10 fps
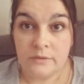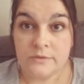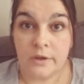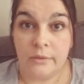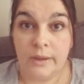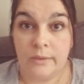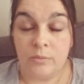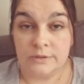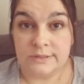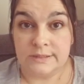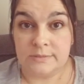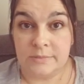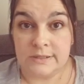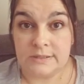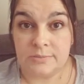So he wanted
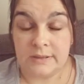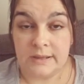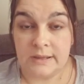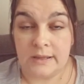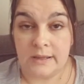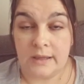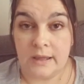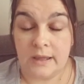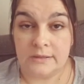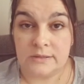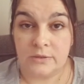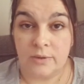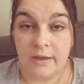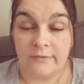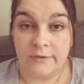me to
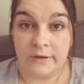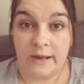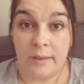have an